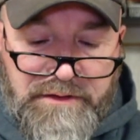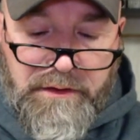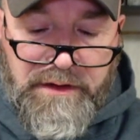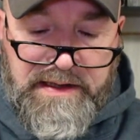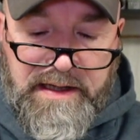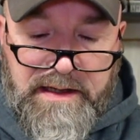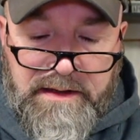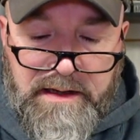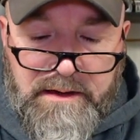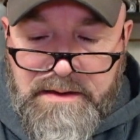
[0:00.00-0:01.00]
tourniquet
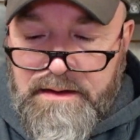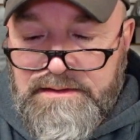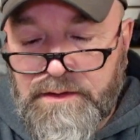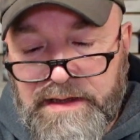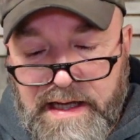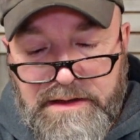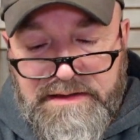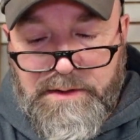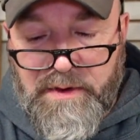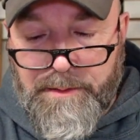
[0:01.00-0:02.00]
in there. So again, you
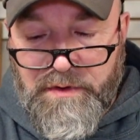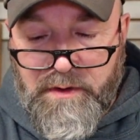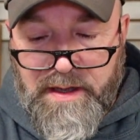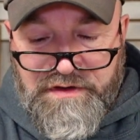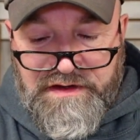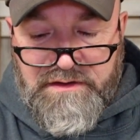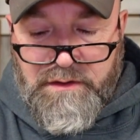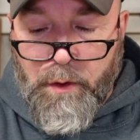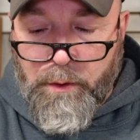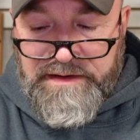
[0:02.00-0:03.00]
see what I'm doing. I'm just
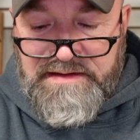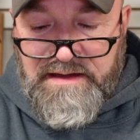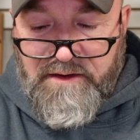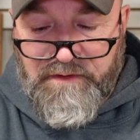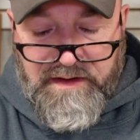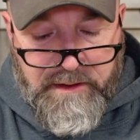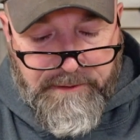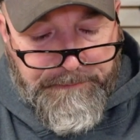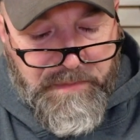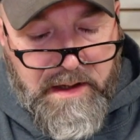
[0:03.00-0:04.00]
throwing stuff in there.
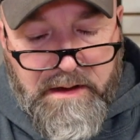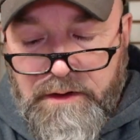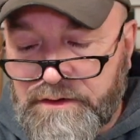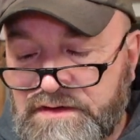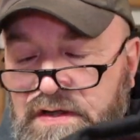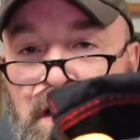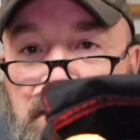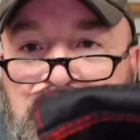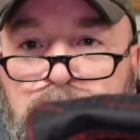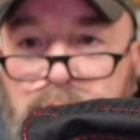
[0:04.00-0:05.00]
There's
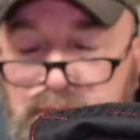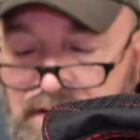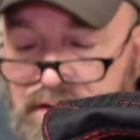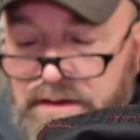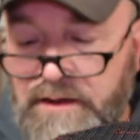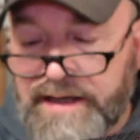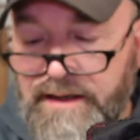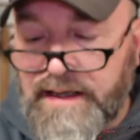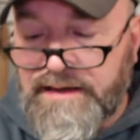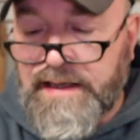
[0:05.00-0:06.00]
tons of room still in there. I
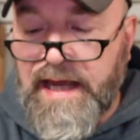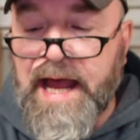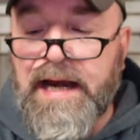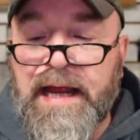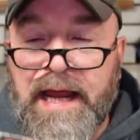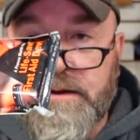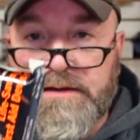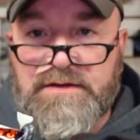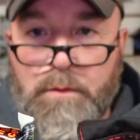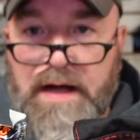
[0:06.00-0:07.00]
could get the cat and the
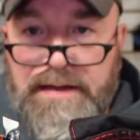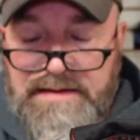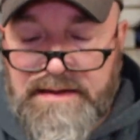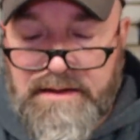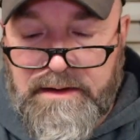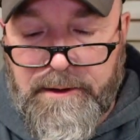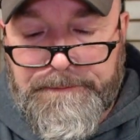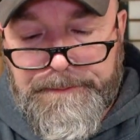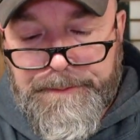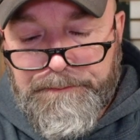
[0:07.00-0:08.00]
SWAT T in there.
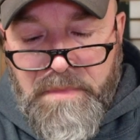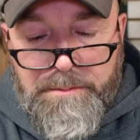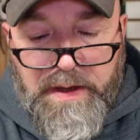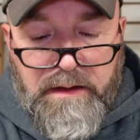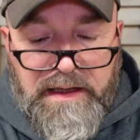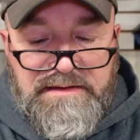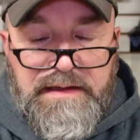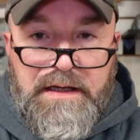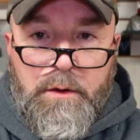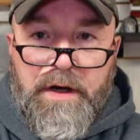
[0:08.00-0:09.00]
But let's
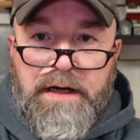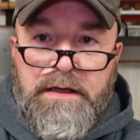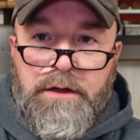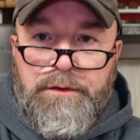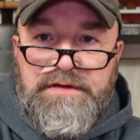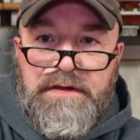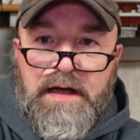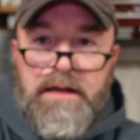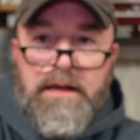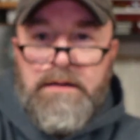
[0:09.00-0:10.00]
say you wanted to use,
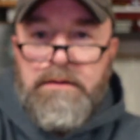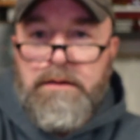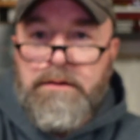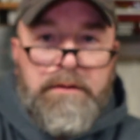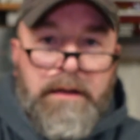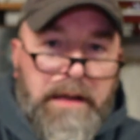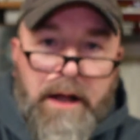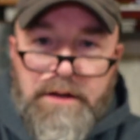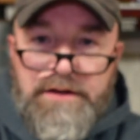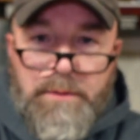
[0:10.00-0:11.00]
and now
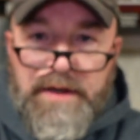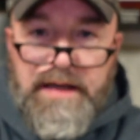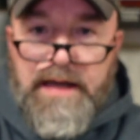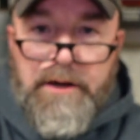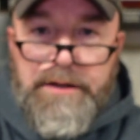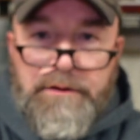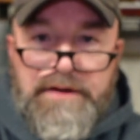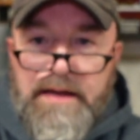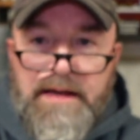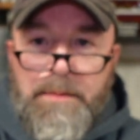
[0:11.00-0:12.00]
you just wanted to carry your
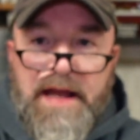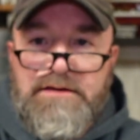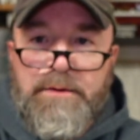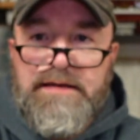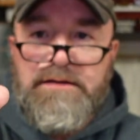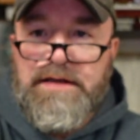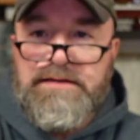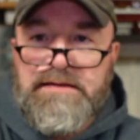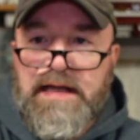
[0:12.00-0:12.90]
daily meds, right? So this is